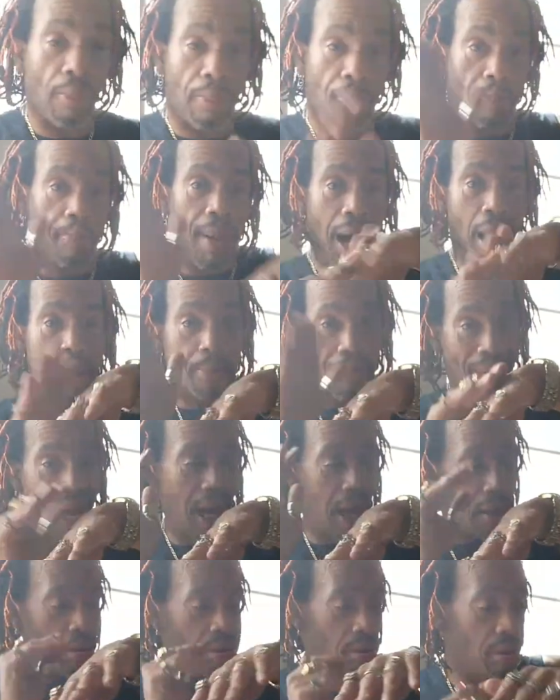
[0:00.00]

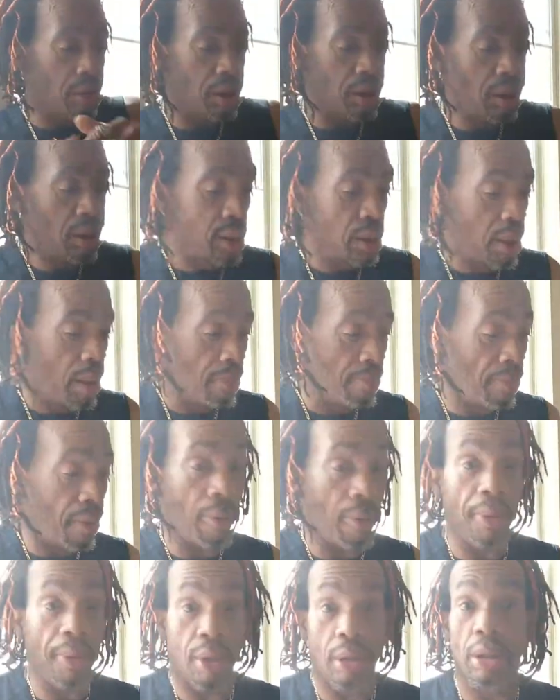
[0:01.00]
pow, but
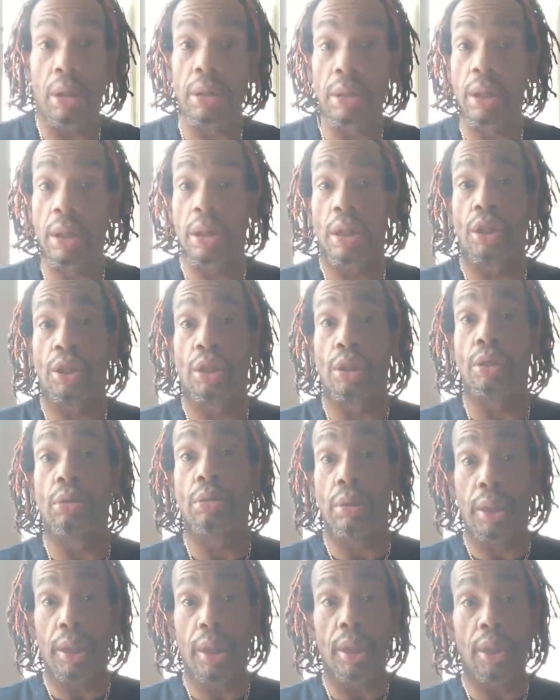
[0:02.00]
because you
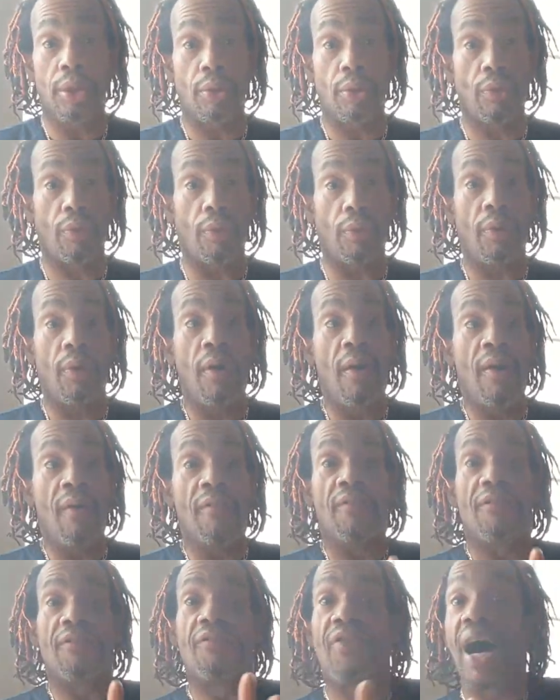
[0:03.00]
need to
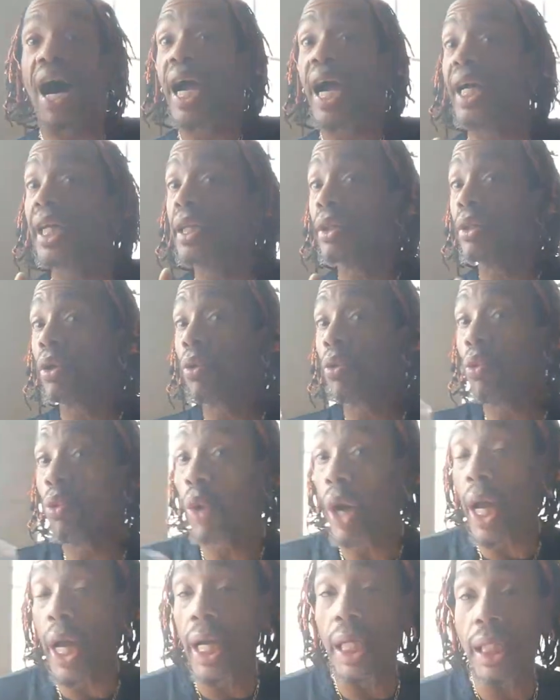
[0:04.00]
find a
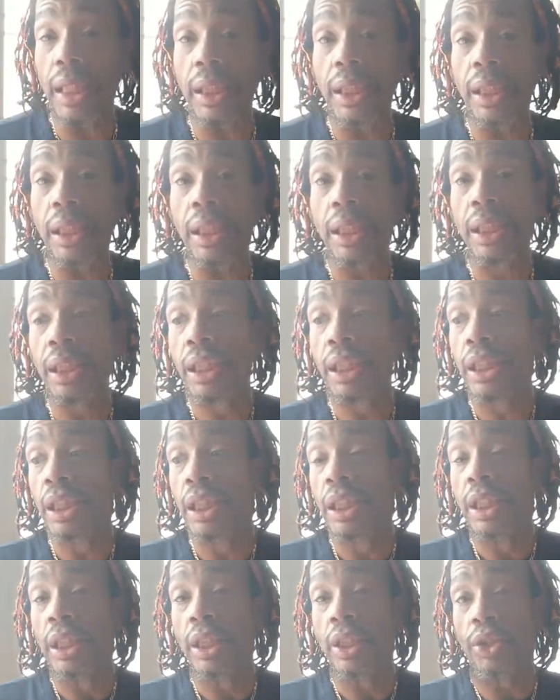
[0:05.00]
way
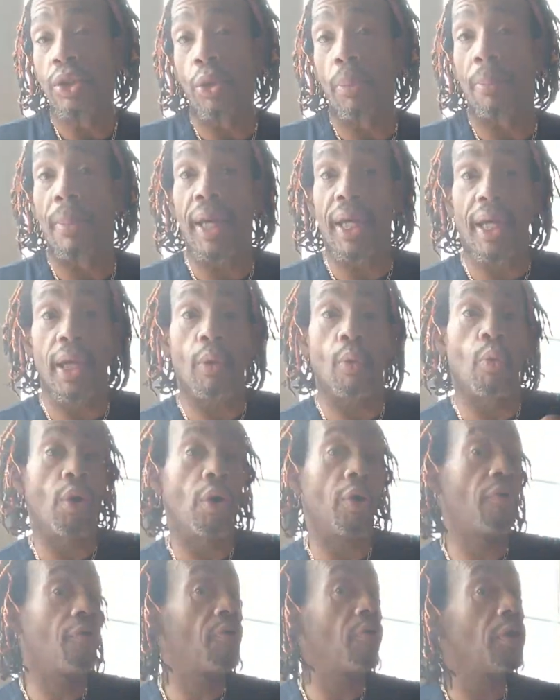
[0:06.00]
to make it work
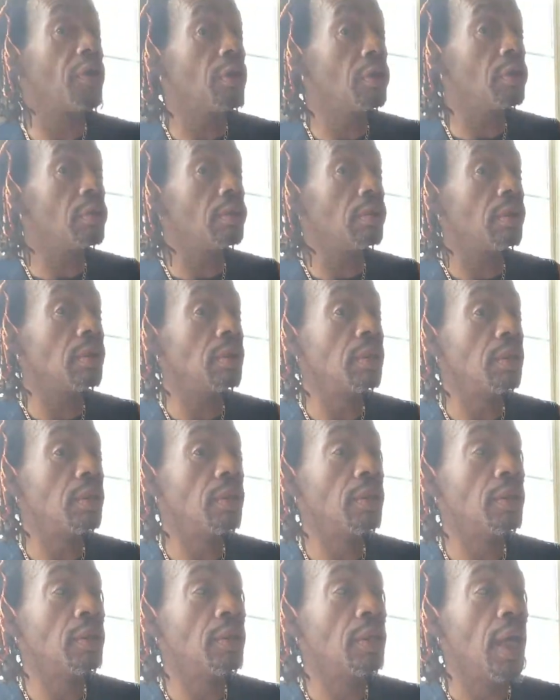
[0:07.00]
for you
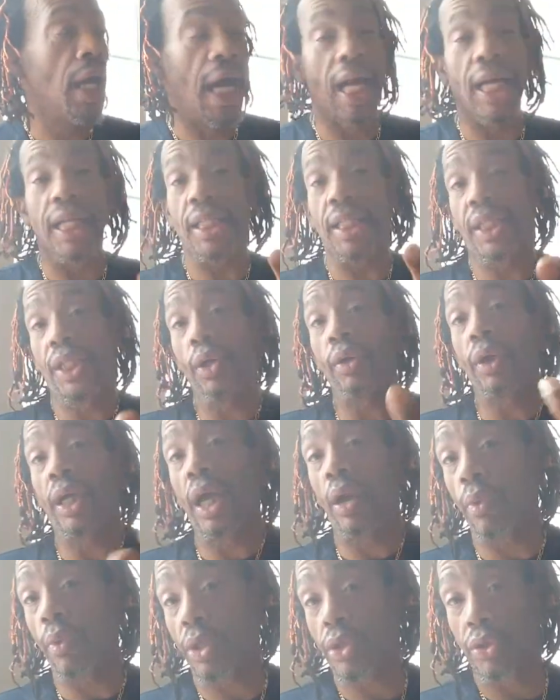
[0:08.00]
and still get
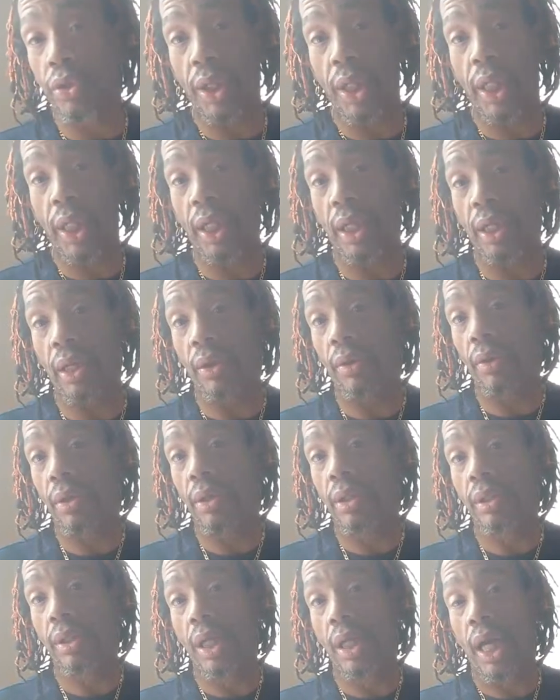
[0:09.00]
what you need
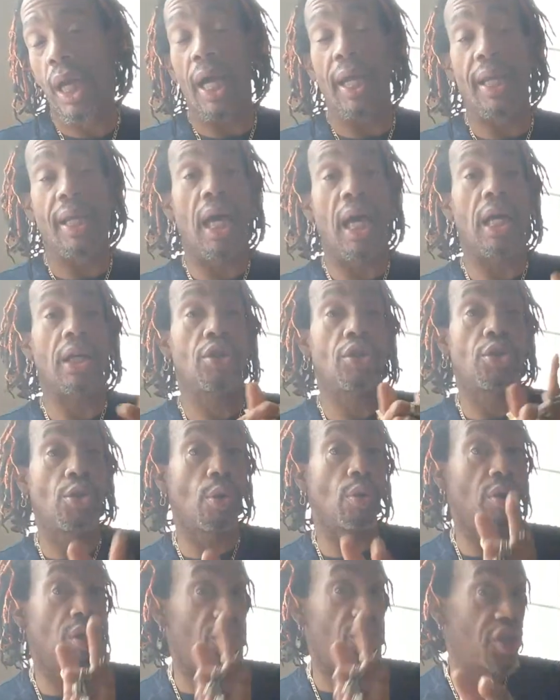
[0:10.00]
and not
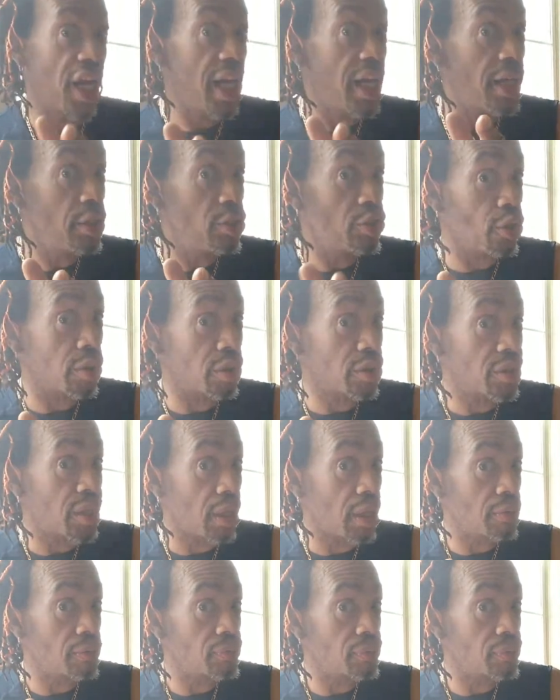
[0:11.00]
shortchange yourself.